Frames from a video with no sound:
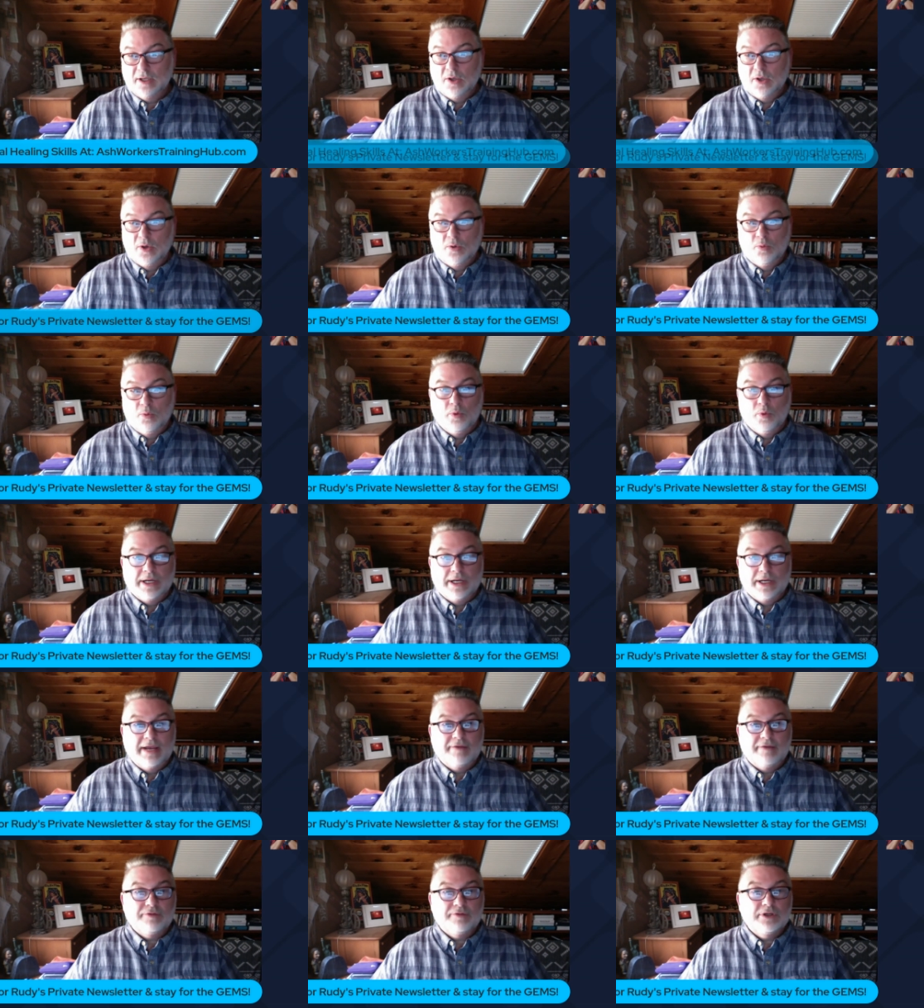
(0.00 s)

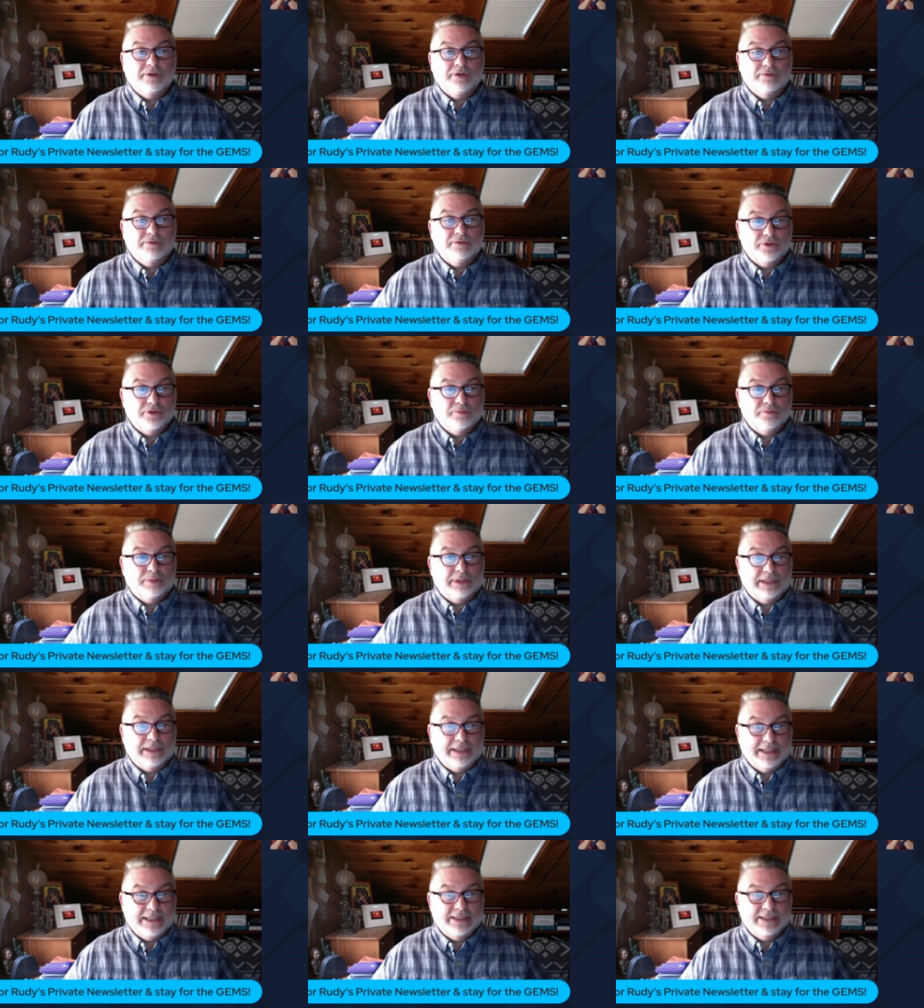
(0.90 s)
Whatever you do,
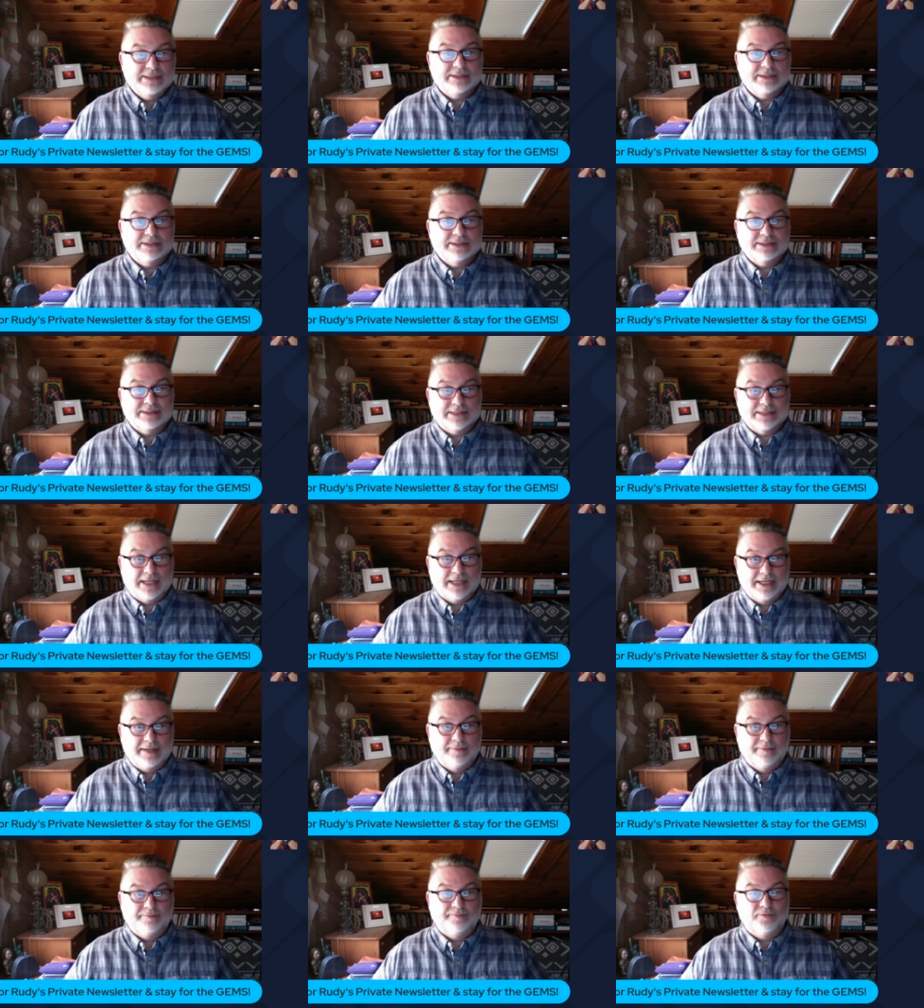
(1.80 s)
please sign
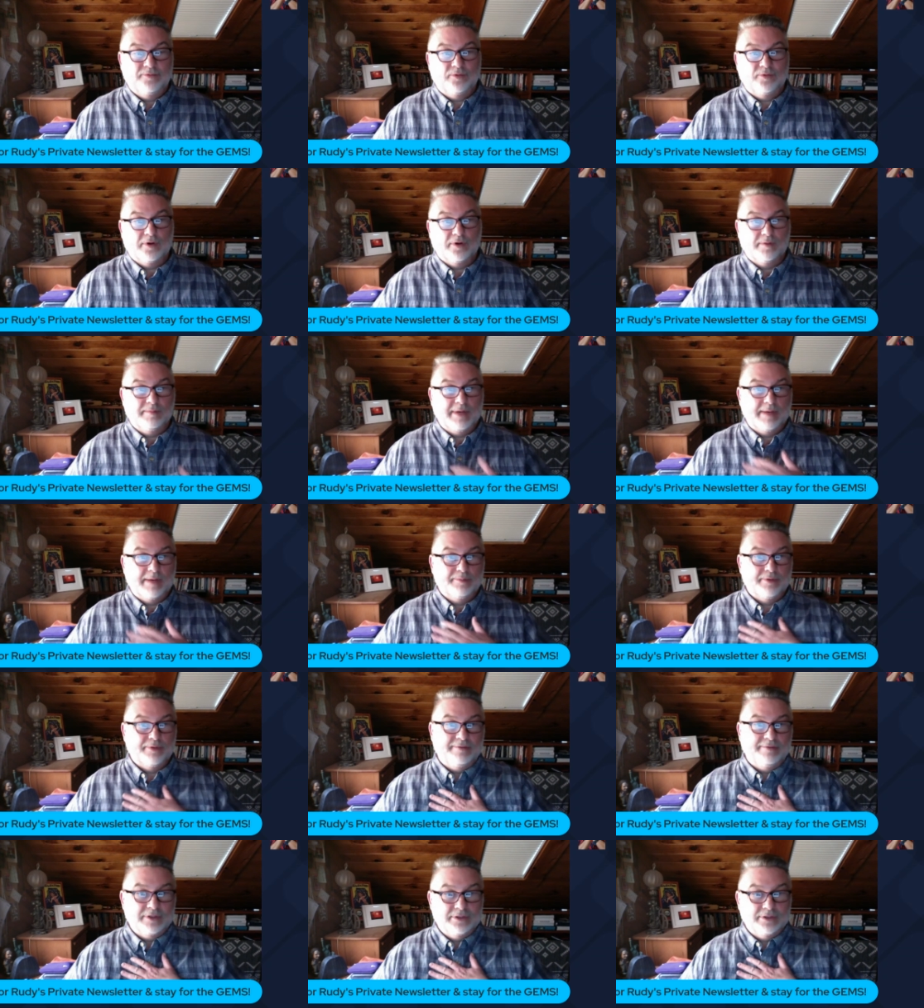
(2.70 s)
up for my
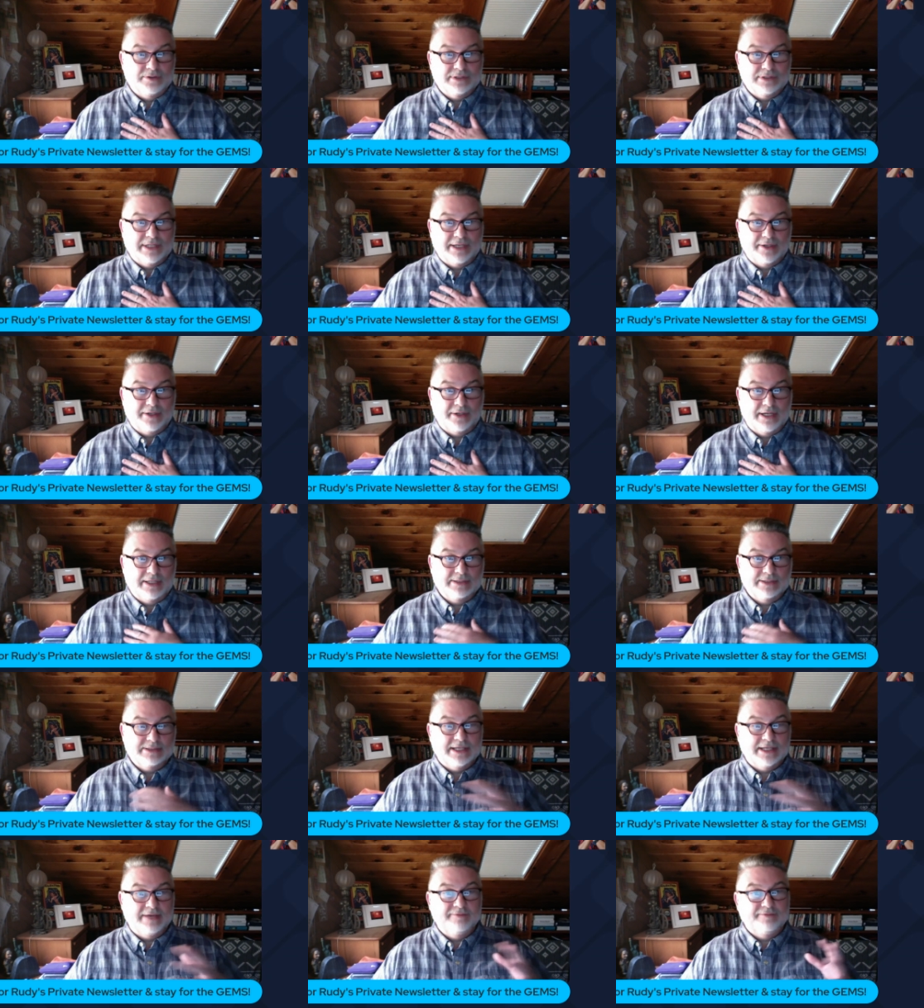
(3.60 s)
private newsletter and
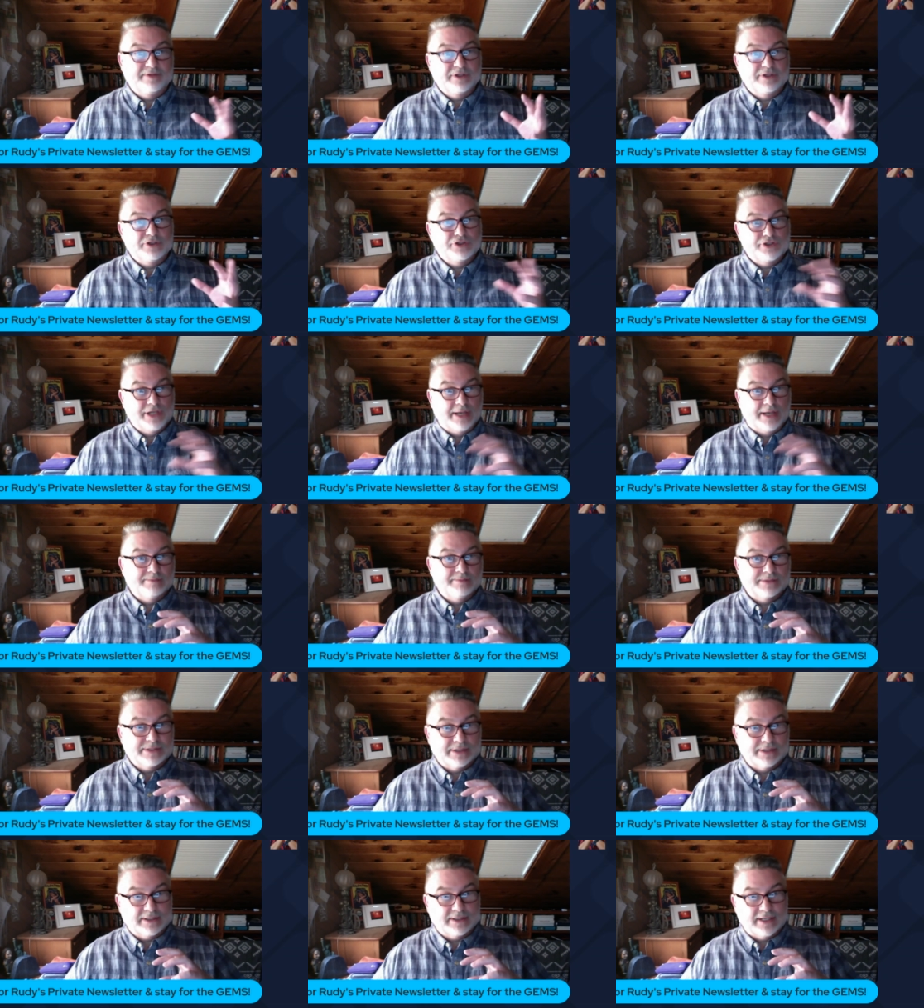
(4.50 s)
stay for the
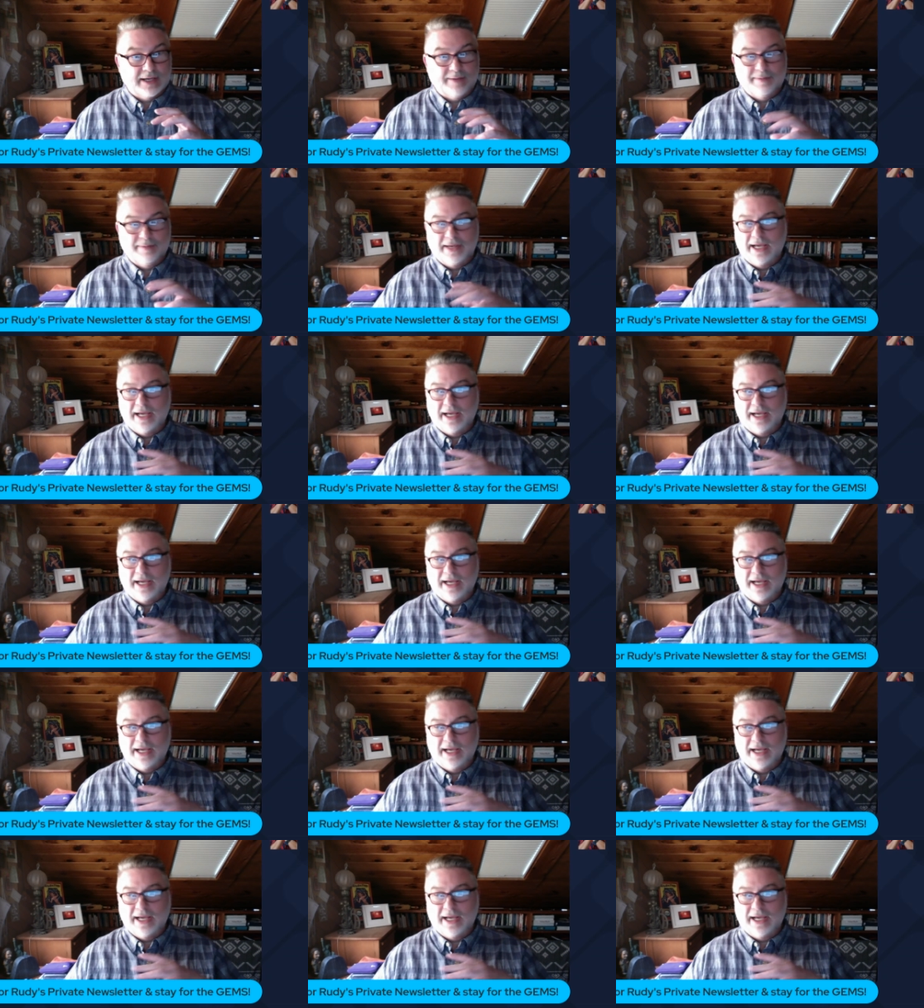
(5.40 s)
gems that come.